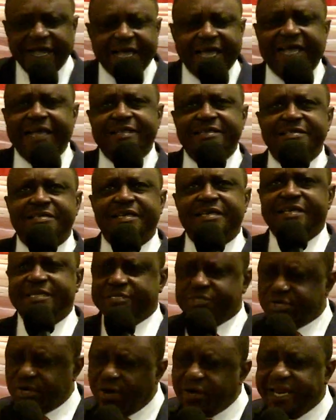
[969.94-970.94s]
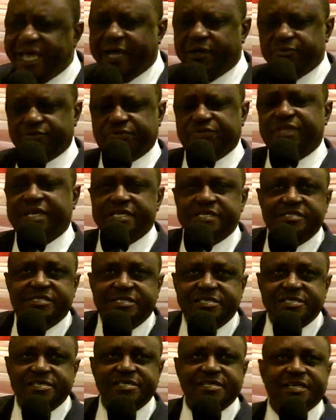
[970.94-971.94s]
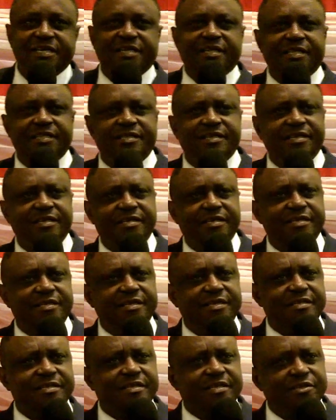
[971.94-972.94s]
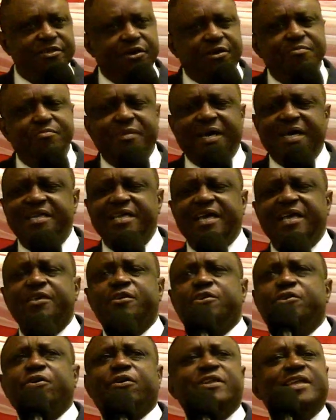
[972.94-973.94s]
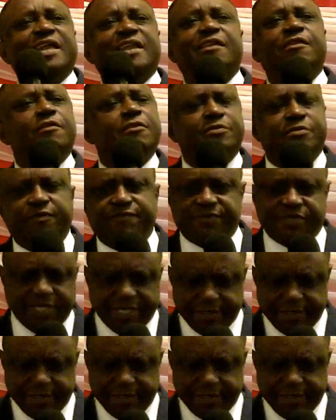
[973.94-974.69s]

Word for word: And it turned out that the young man incurred a lot of